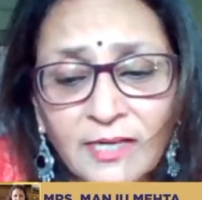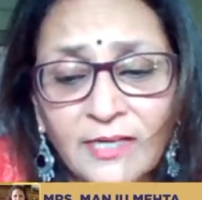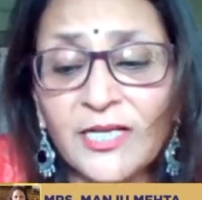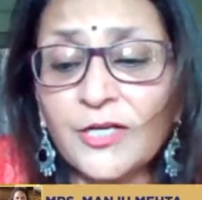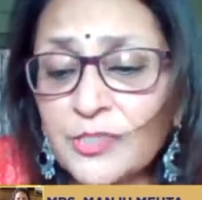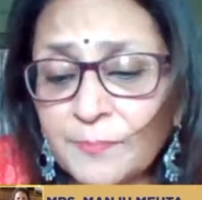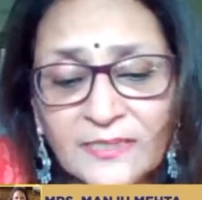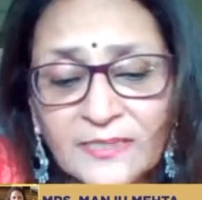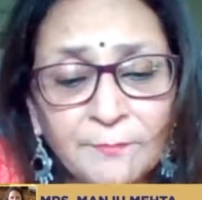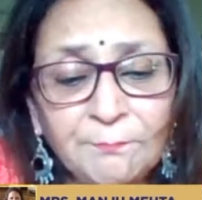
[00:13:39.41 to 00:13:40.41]
and introspect
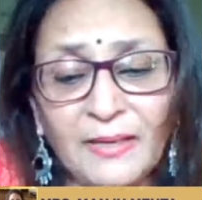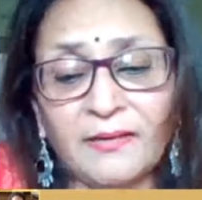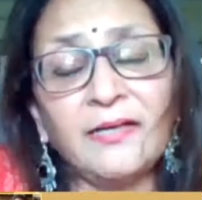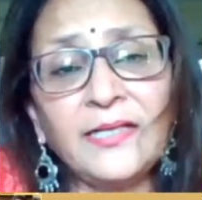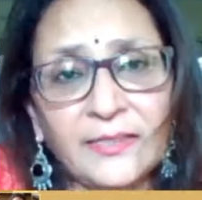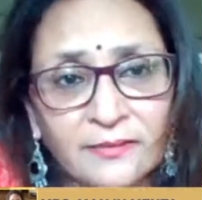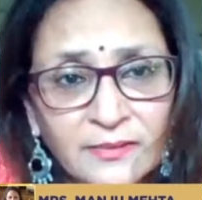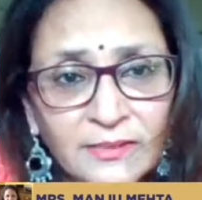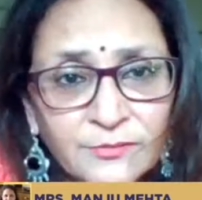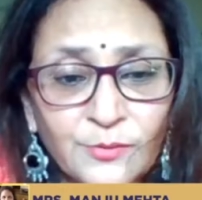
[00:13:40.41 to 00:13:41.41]
in the parenting
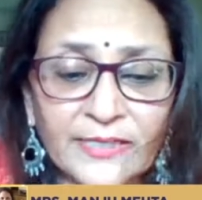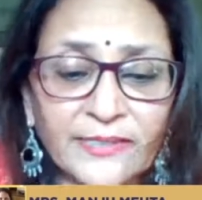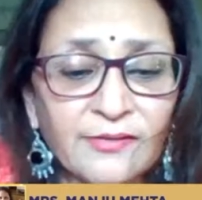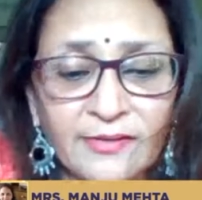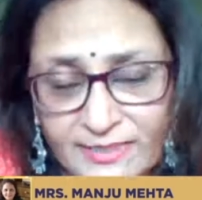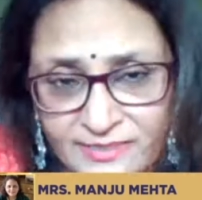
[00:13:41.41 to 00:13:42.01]
to get it right.